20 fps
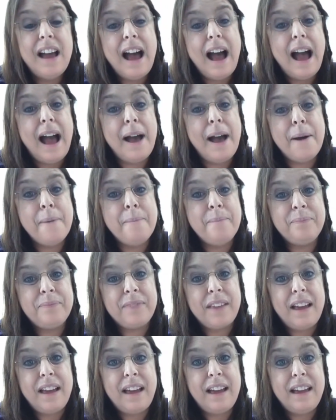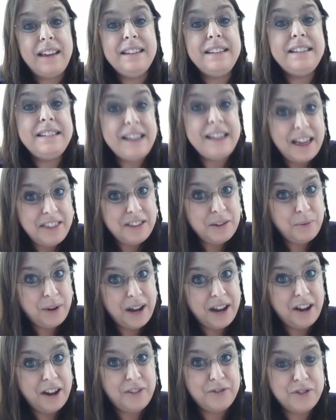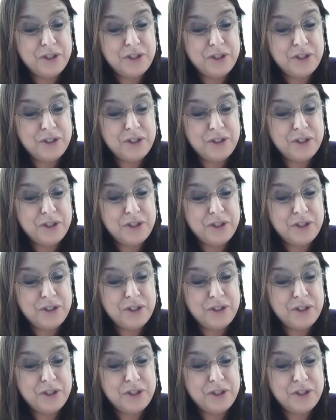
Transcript: Another way of